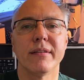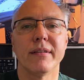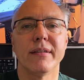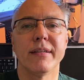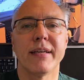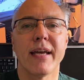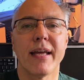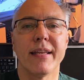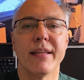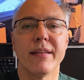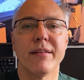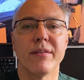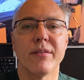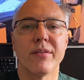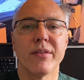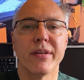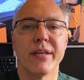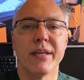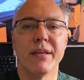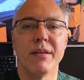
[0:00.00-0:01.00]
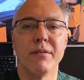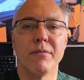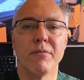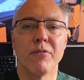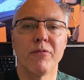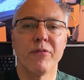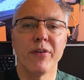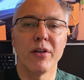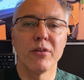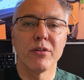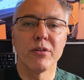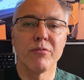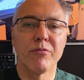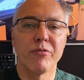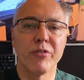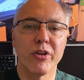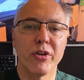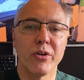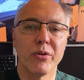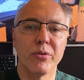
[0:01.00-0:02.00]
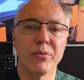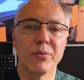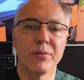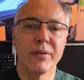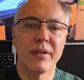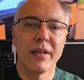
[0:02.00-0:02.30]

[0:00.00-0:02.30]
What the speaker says: getting the field of view